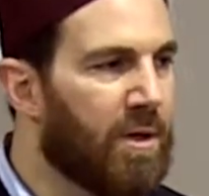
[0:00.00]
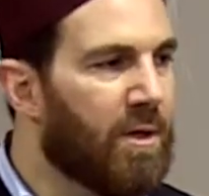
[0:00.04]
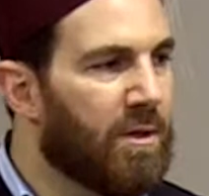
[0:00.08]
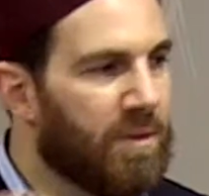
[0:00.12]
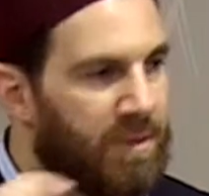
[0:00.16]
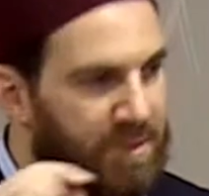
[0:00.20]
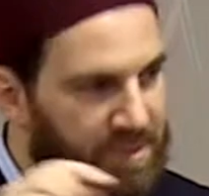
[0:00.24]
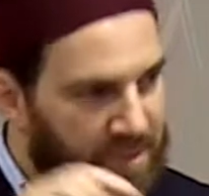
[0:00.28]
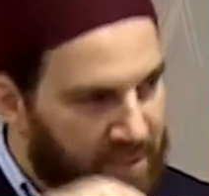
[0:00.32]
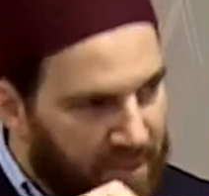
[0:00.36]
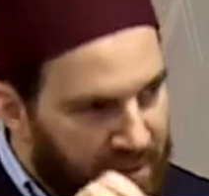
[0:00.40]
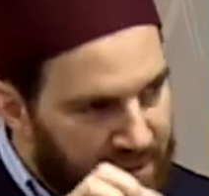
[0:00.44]

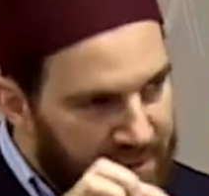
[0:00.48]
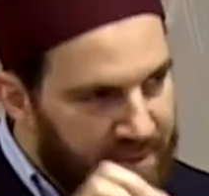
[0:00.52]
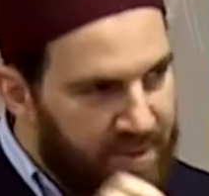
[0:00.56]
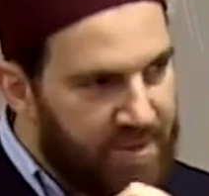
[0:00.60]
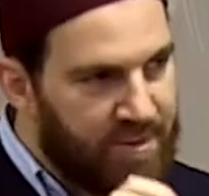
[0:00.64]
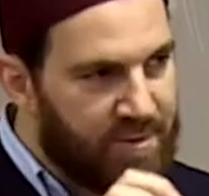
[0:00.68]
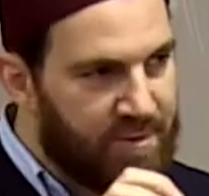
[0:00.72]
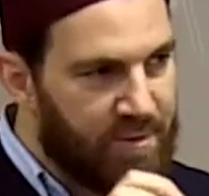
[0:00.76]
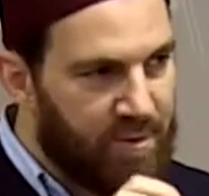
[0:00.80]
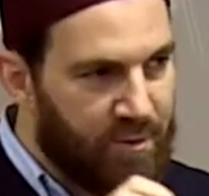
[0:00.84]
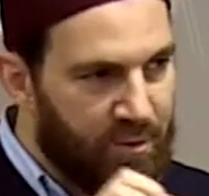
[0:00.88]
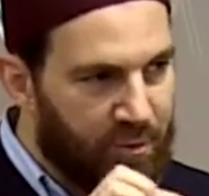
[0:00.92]
Does Allah
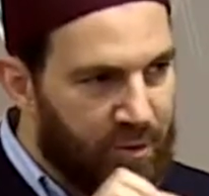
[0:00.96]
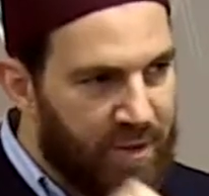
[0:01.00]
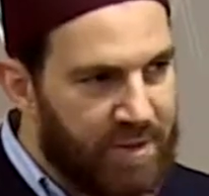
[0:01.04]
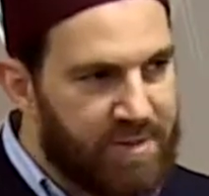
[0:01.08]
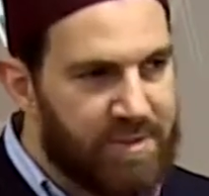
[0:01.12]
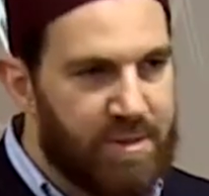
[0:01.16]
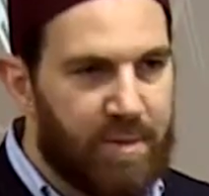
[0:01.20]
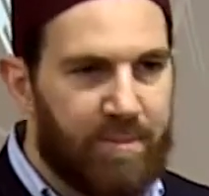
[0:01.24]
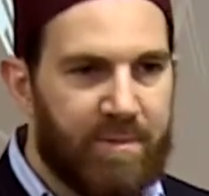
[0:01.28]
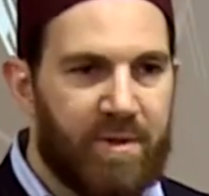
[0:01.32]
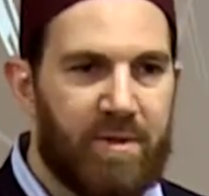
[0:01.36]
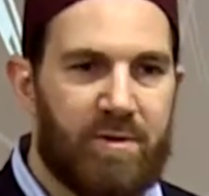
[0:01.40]
need to create
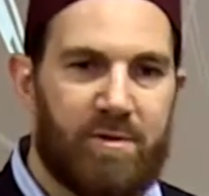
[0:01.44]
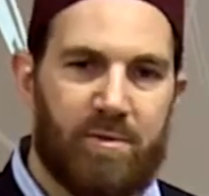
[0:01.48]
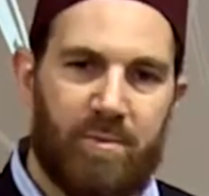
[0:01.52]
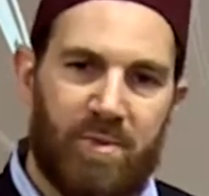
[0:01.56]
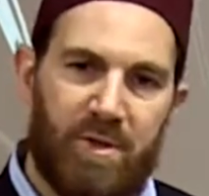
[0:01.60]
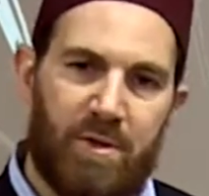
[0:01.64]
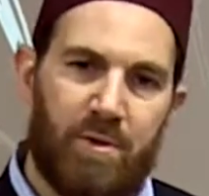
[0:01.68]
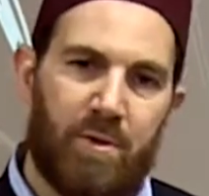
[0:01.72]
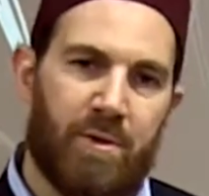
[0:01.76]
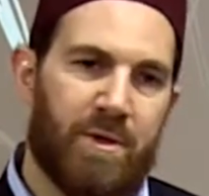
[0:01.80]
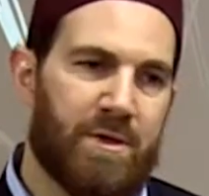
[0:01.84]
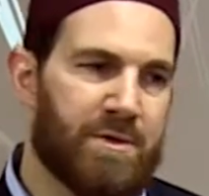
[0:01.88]
something to
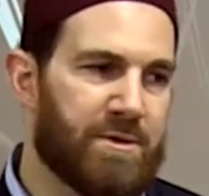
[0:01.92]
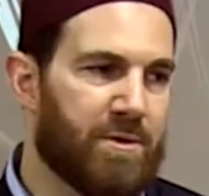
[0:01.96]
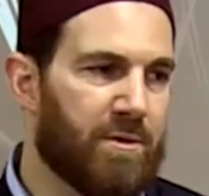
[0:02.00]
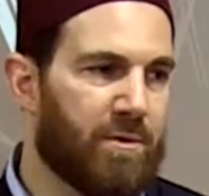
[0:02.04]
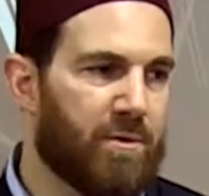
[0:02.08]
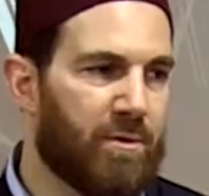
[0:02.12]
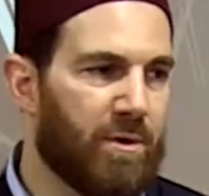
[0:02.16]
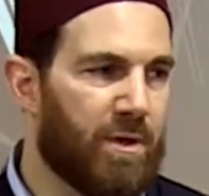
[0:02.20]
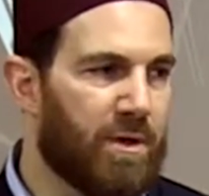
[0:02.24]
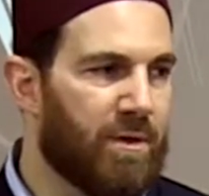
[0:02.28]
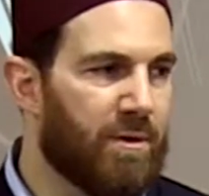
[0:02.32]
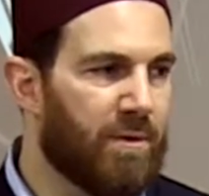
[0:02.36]
be known as the
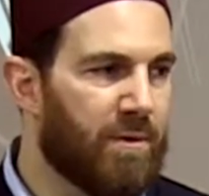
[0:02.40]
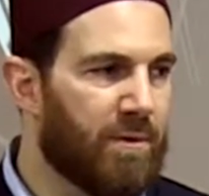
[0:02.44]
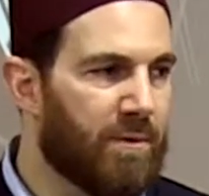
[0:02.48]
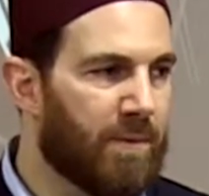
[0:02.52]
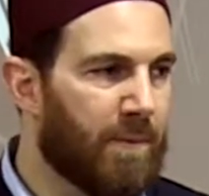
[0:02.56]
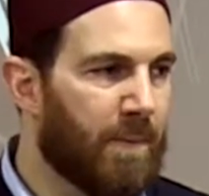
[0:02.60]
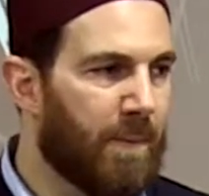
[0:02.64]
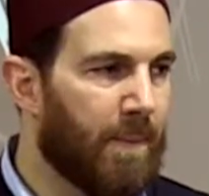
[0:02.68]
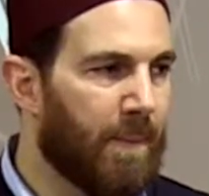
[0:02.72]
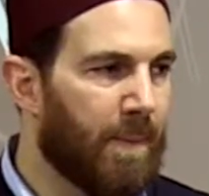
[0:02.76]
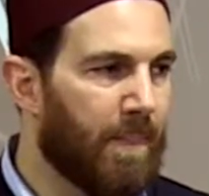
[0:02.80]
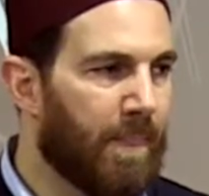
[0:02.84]
creator?
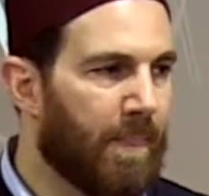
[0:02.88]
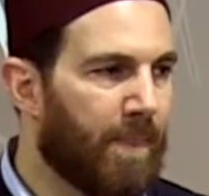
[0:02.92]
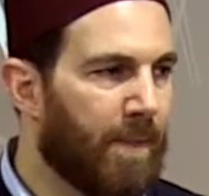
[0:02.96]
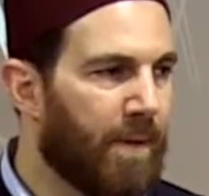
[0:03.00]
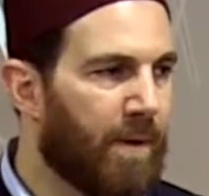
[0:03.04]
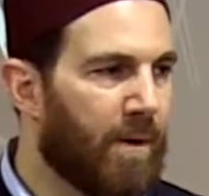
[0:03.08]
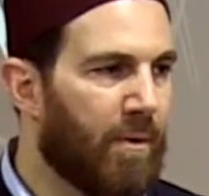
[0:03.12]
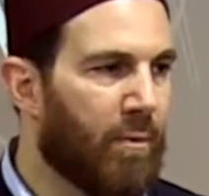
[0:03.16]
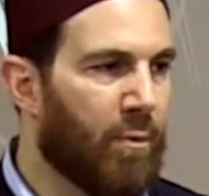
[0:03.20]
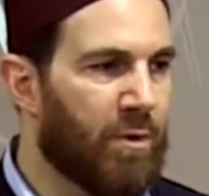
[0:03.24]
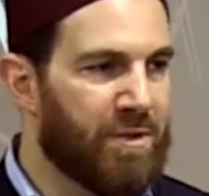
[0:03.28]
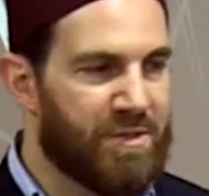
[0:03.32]

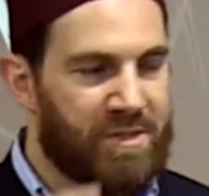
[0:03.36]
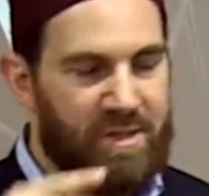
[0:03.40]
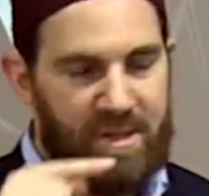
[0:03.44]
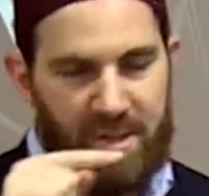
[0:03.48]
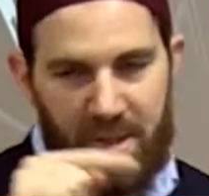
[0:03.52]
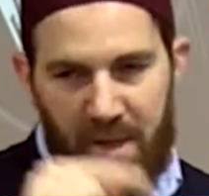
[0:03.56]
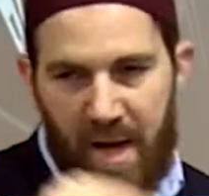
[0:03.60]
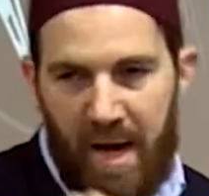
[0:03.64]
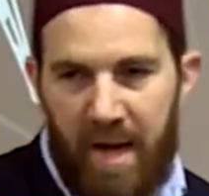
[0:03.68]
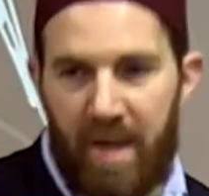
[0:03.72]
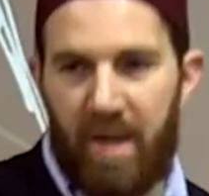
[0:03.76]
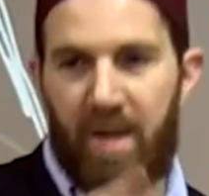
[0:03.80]
Was He
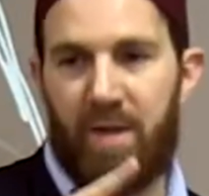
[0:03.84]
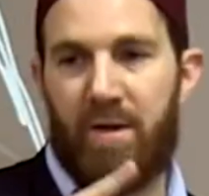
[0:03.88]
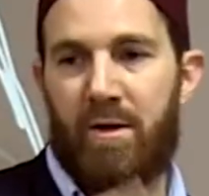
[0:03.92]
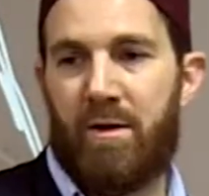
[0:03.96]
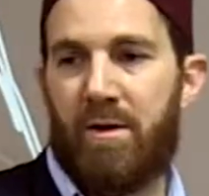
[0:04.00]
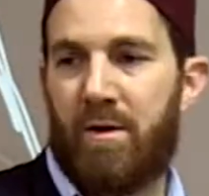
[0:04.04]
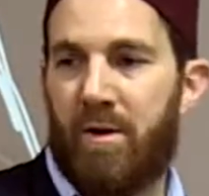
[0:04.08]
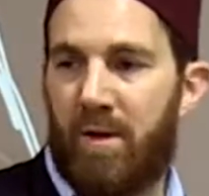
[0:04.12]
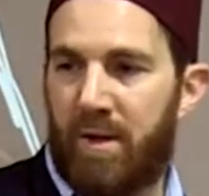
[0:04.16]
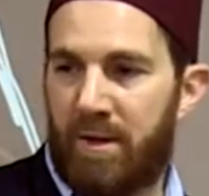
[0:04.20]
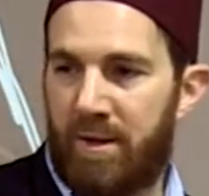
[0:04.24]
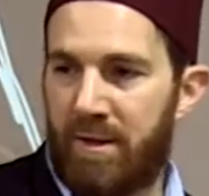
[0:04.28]
not
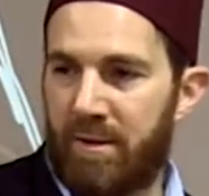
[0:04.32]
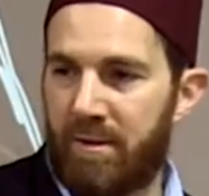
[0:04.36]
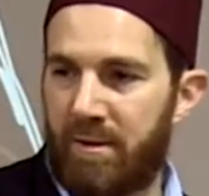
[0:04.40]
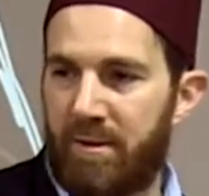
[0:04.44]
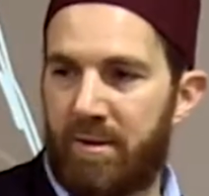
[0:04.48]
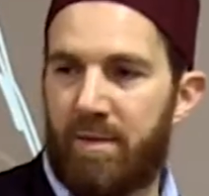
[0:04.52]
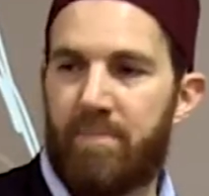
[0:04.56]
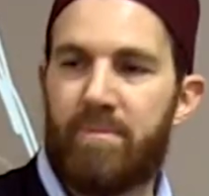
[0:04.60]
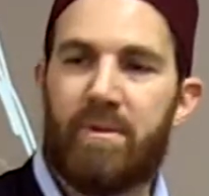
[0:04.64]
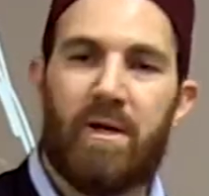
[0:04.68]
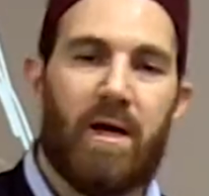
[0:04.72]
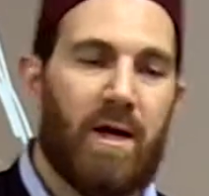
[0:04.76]
al-khaliq
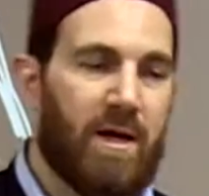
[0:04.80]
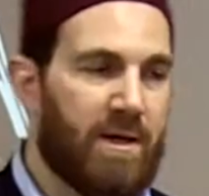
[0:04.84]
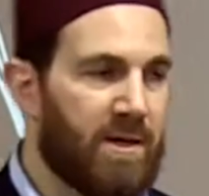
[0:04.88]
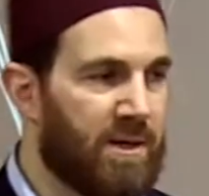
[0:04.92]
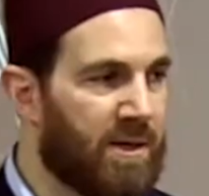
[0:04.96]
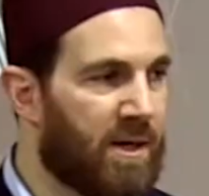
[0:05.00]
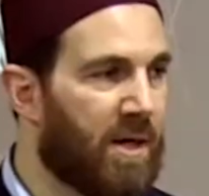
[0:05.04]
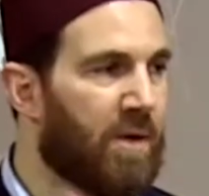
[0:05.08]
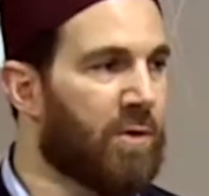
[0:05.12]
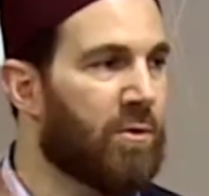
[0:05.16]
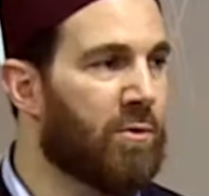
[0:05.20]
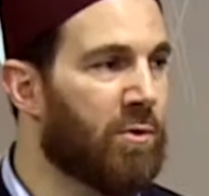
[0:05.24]
qabla an
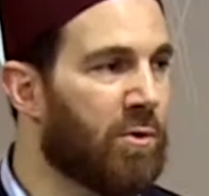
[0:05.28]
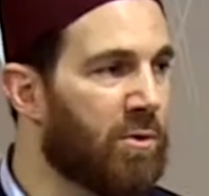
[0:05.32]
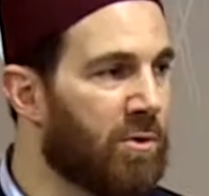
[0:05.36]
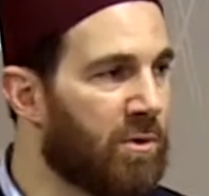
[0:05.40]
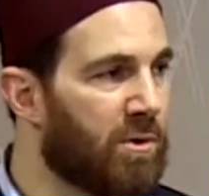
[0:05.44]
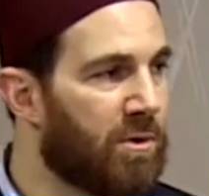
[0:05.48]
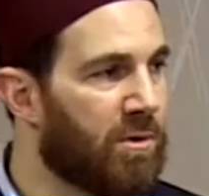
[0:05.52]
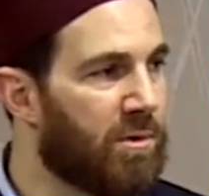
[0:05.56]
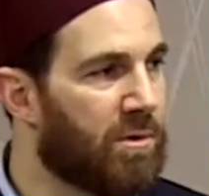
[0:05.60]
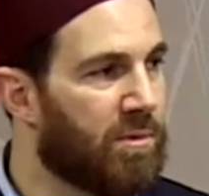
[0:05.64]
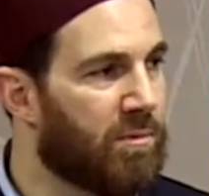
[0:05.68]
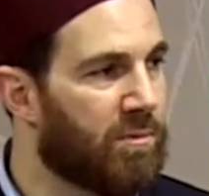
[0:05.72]

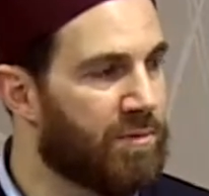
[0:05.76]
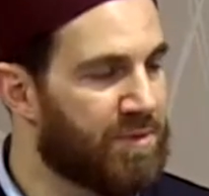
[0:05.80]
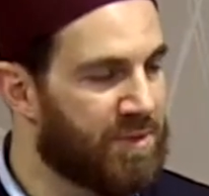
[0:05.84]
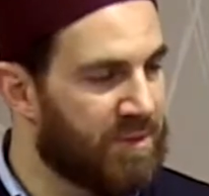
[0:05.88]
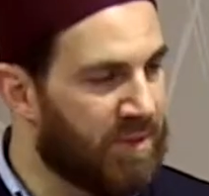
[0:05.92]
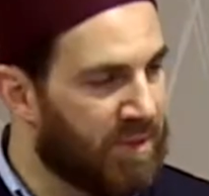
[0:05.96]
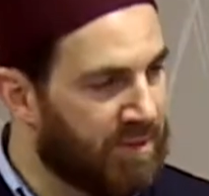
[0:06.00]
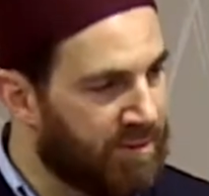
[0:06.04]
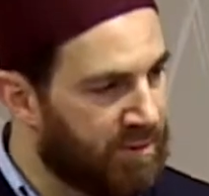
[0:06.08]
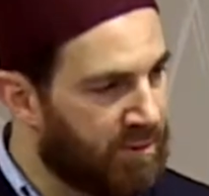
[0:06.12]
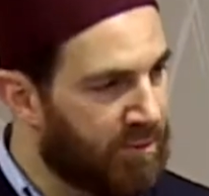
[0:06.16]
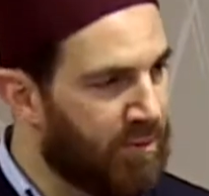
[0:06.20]
yakhluq? Was He
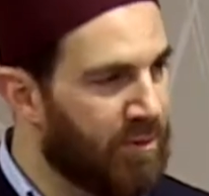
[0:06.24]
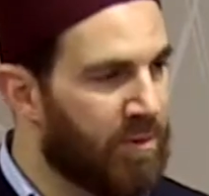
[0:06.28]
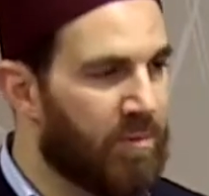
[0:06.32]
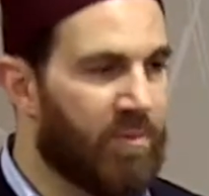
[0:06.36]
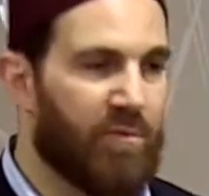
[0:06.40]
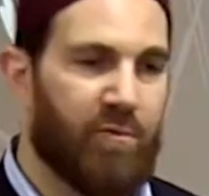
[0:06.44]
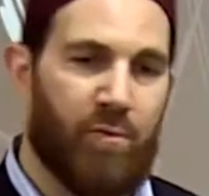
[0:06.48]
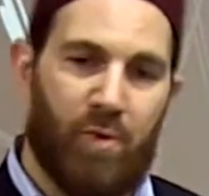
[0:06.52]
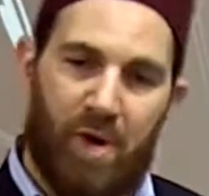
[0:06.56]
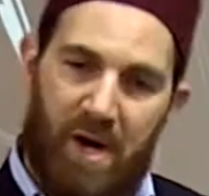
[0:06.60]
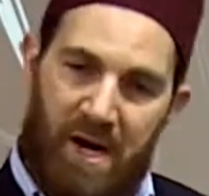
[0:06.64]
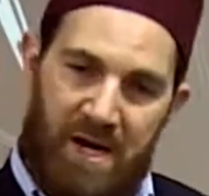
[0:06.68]
not the creator
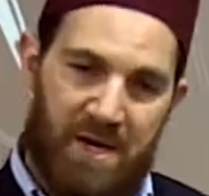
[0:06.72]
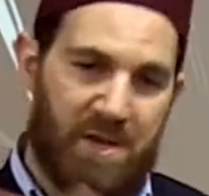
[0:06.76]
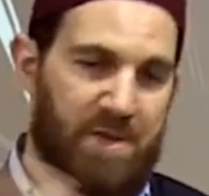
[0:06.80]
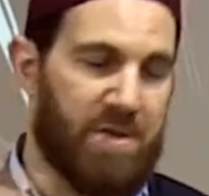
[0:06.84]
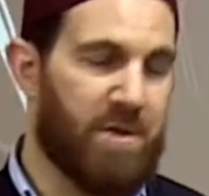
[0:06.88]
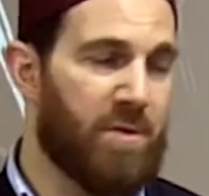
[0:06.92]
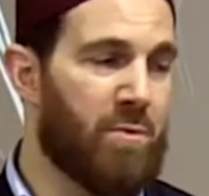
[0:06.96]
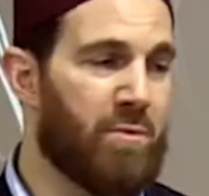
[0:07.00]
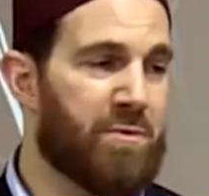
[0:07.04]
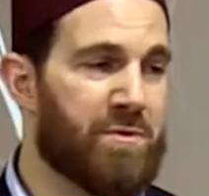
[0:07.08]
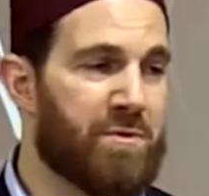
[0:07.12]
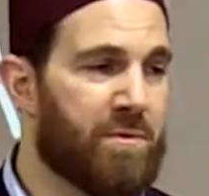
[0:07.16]
before
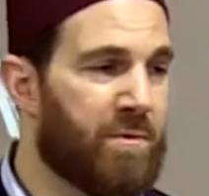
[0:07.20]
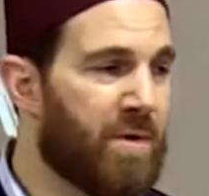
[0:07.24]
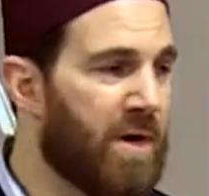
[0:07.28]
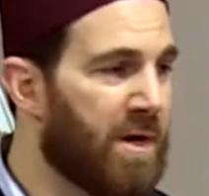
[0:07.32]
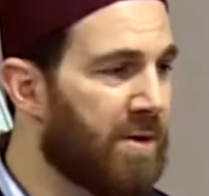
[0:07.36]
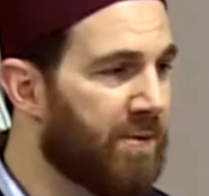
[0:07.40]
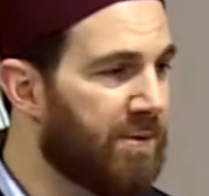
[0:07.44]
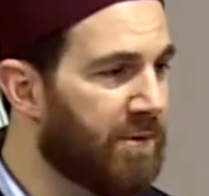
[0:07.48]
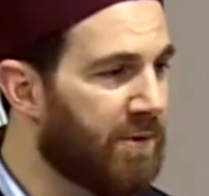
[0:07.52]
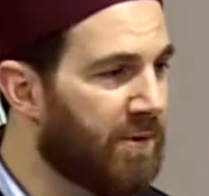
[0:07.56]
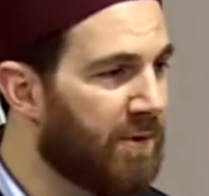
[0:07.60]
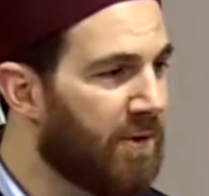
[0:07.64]
anything was
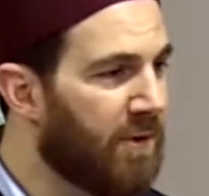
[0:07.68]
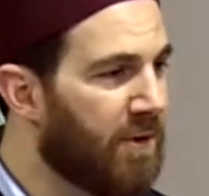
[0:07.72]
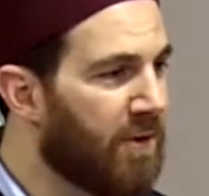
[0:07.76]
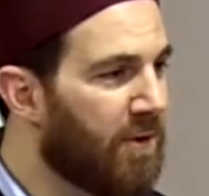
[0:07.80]
around?